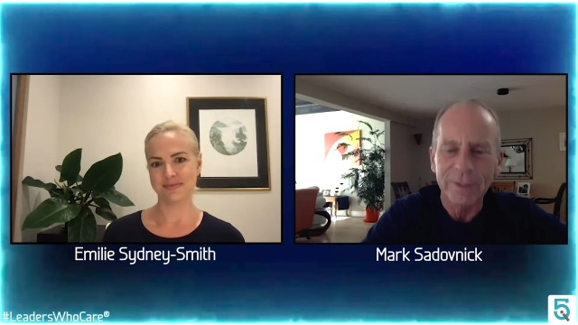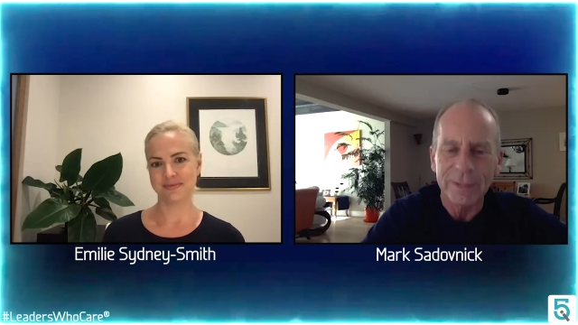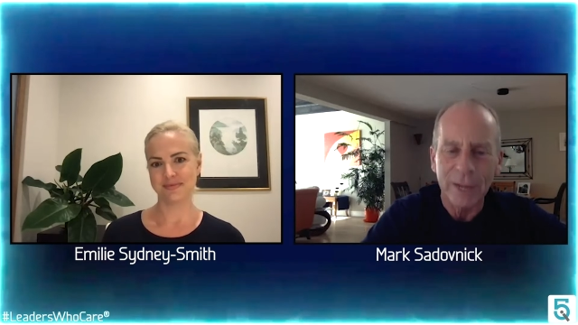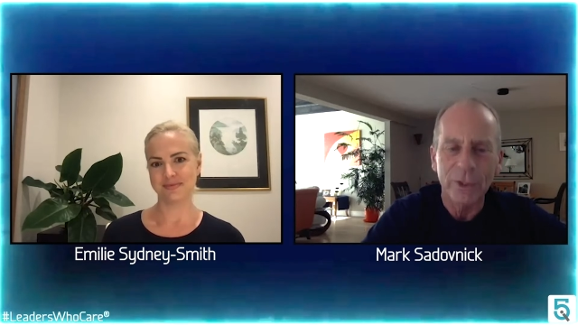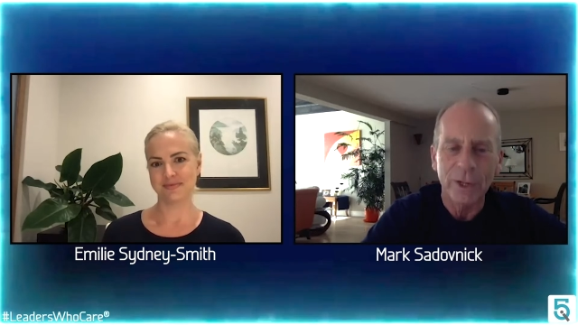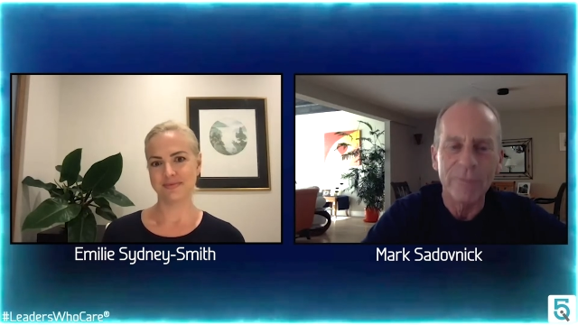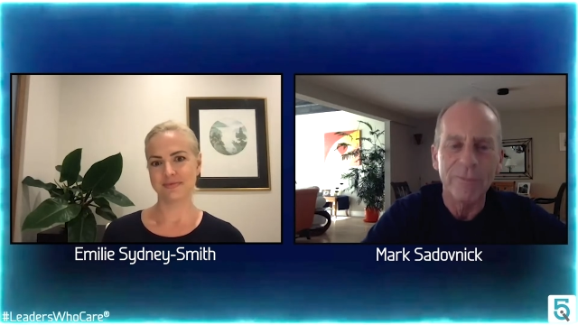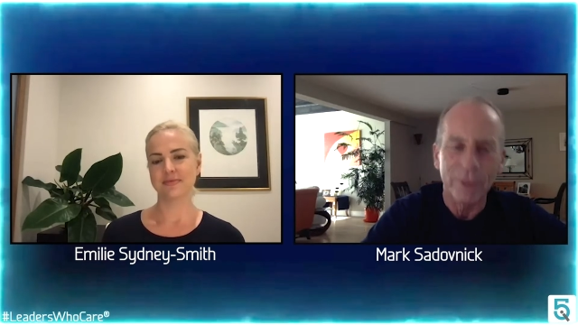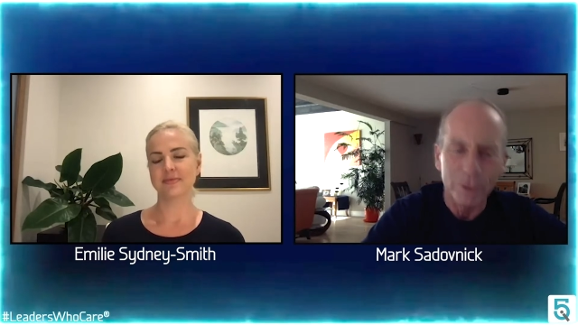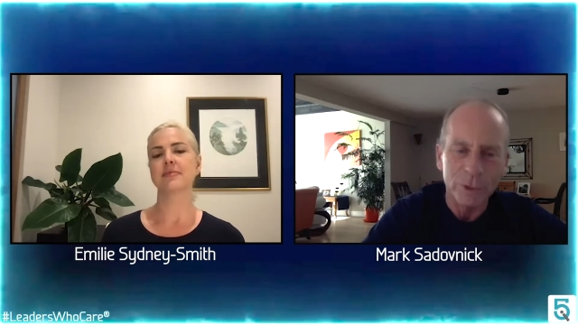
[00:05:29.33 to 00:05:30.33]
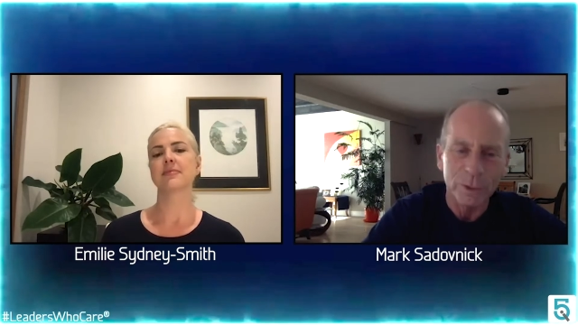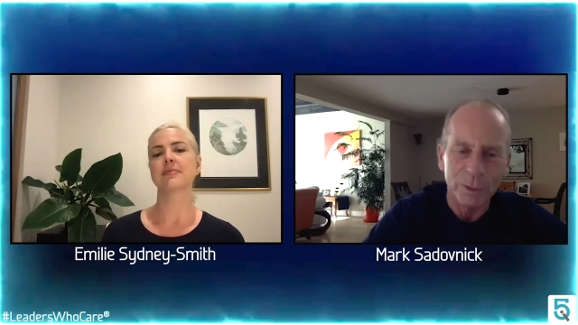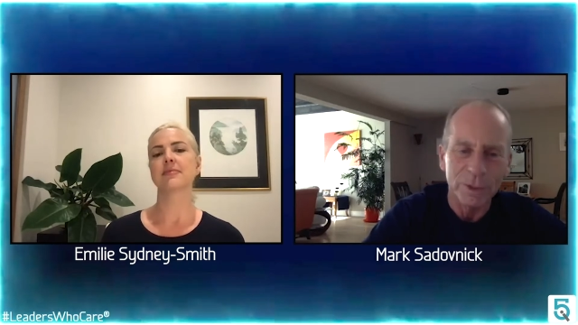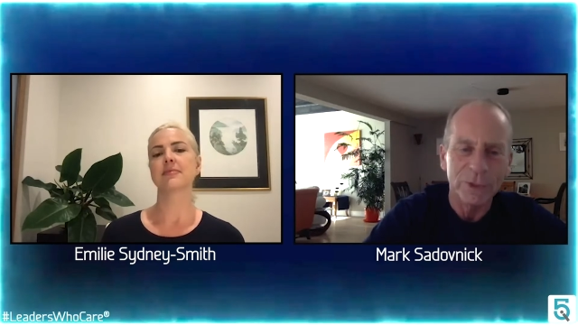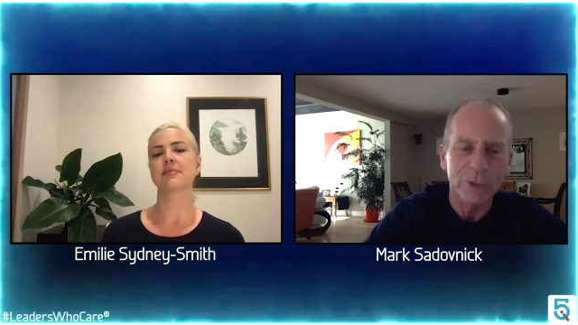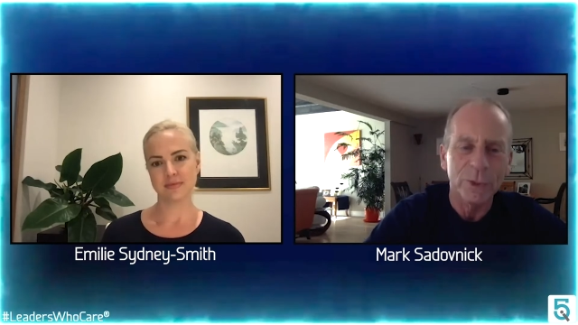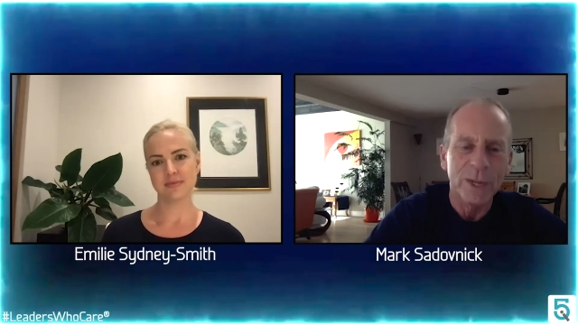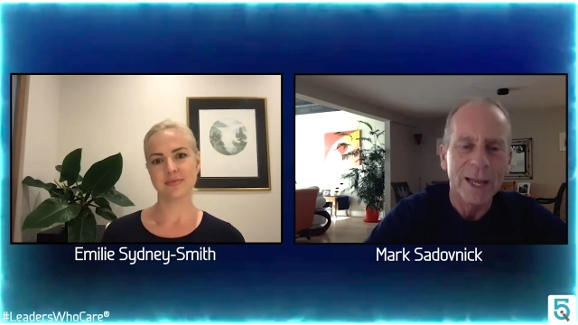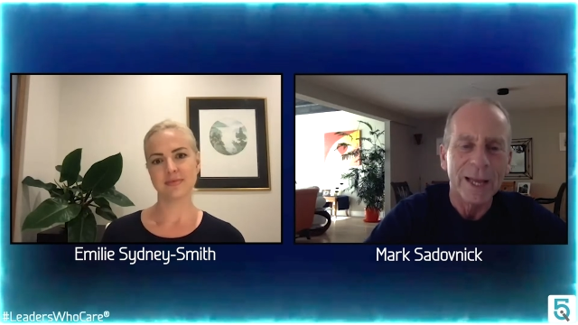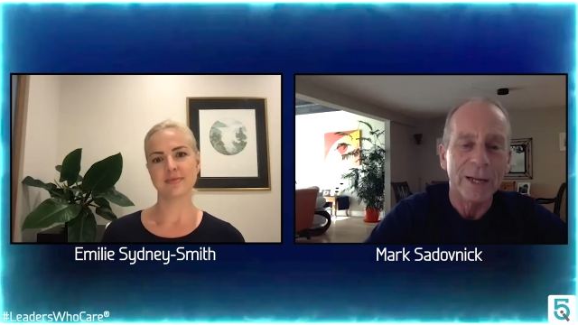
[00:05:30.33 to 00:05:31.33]
Speaker 1: now that I'm vulnerable to,
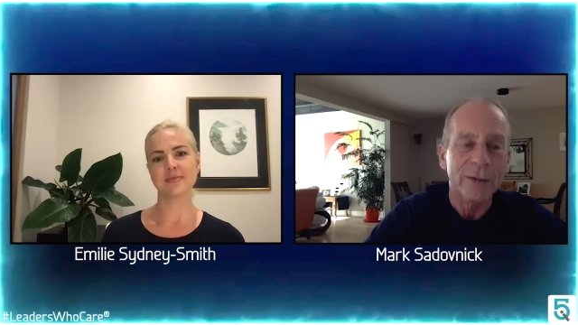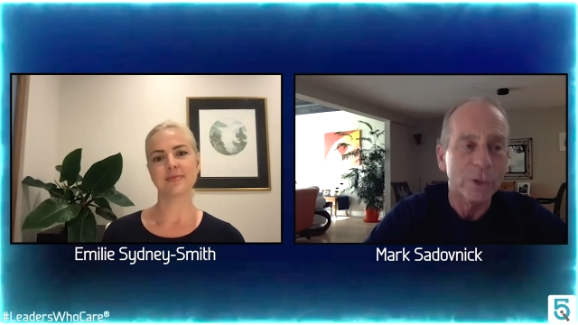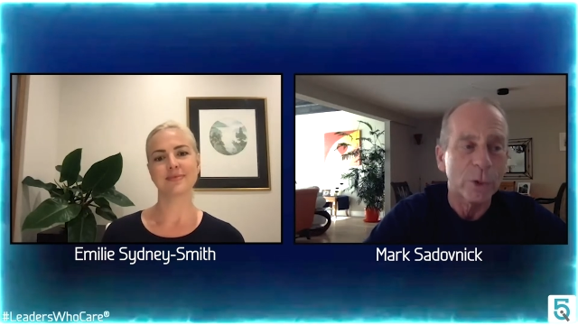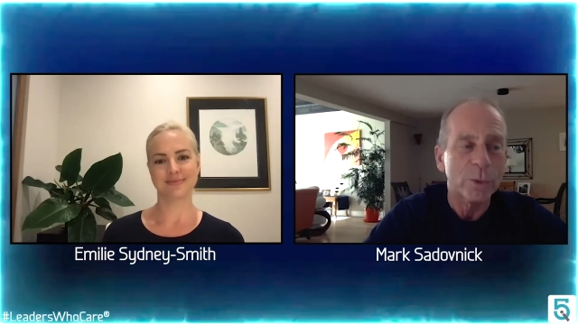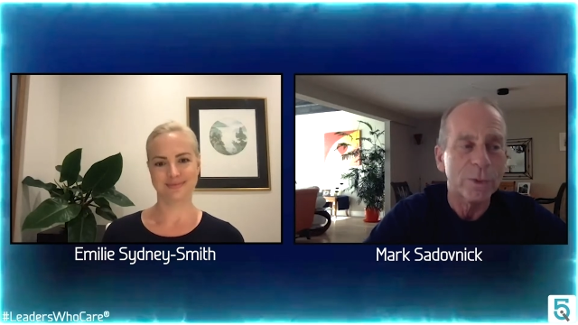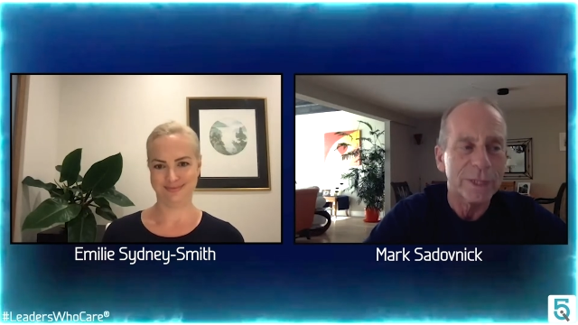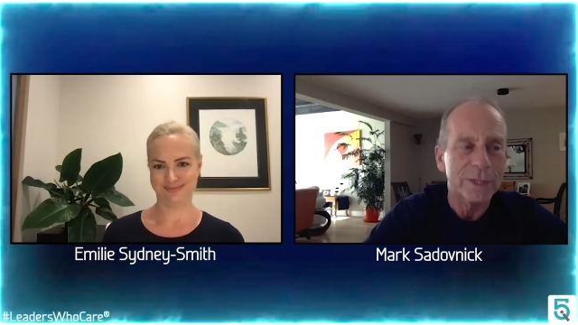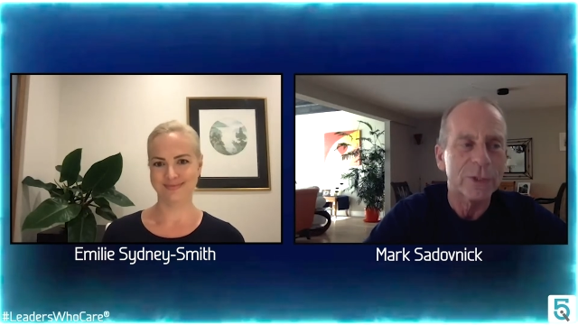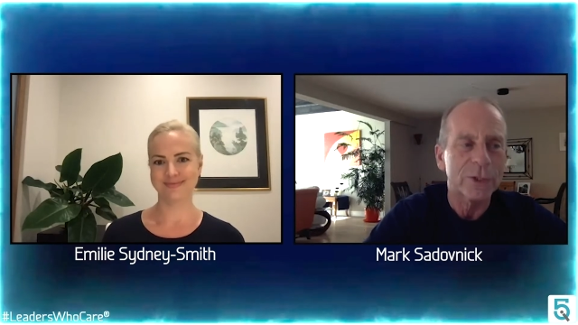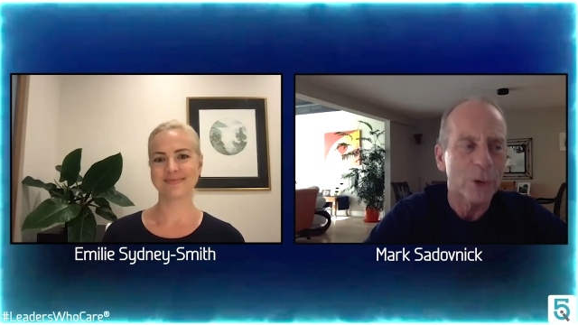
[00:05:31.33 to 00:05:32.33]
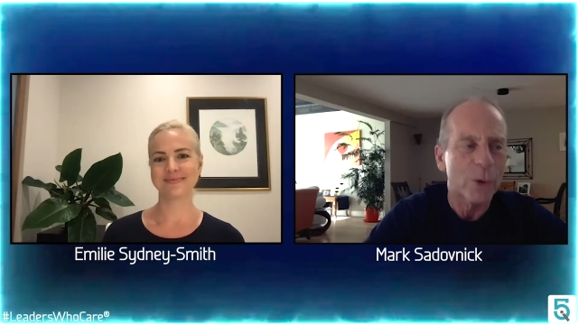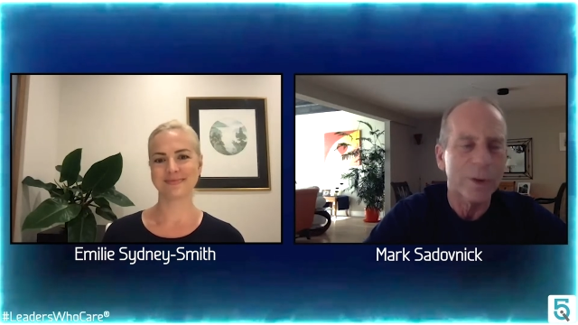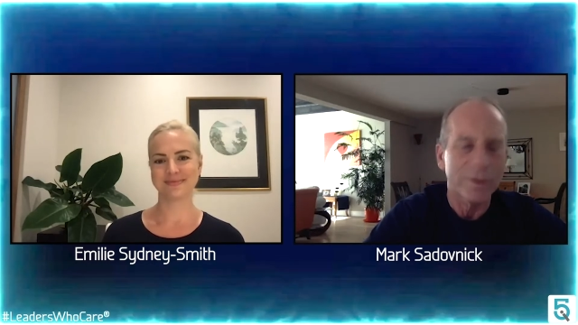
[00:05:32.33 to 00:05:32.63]
and I don't need to know